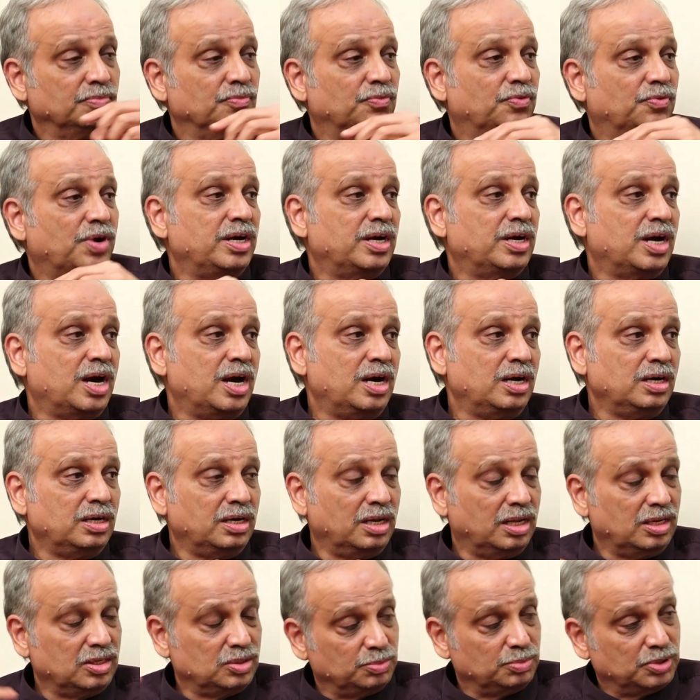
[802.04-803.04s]
White Ant
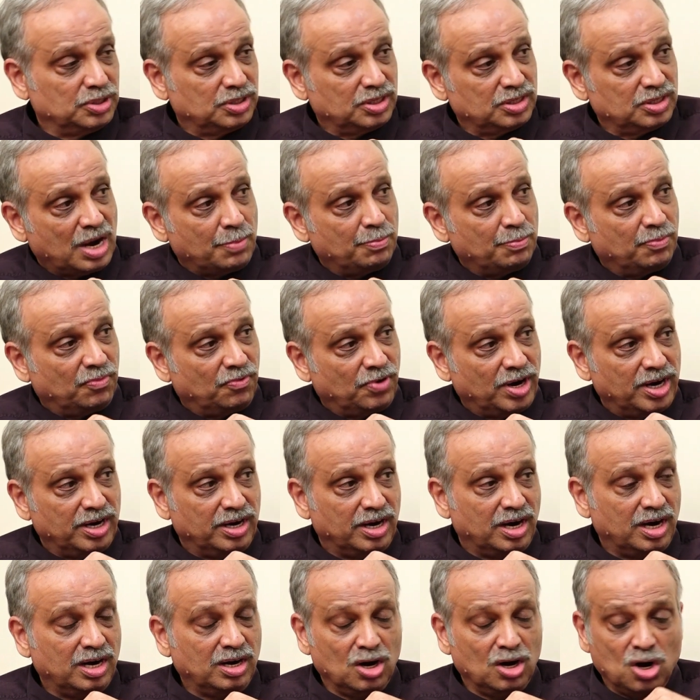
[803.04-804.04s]
tells Mrs. White
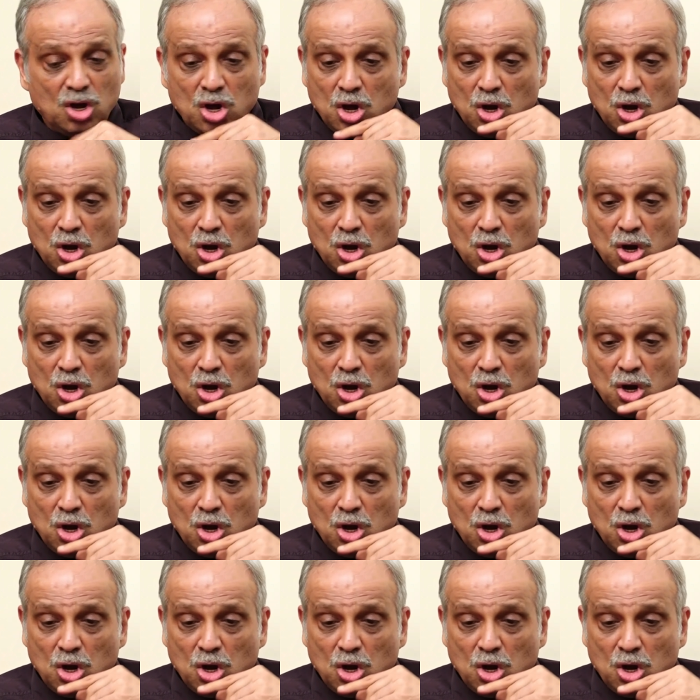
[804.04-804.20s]
Ant,